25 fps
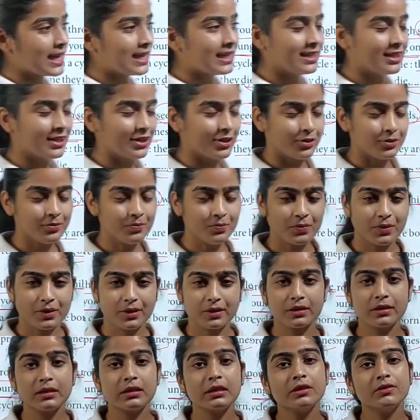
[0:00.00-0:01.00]
here, the
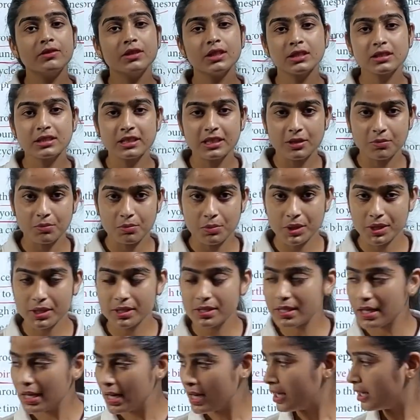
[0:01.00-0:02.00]
living thing means
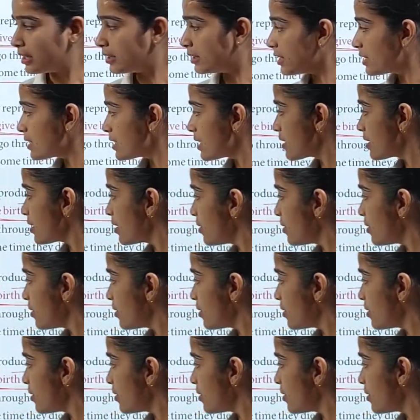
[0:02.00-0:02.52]
this is the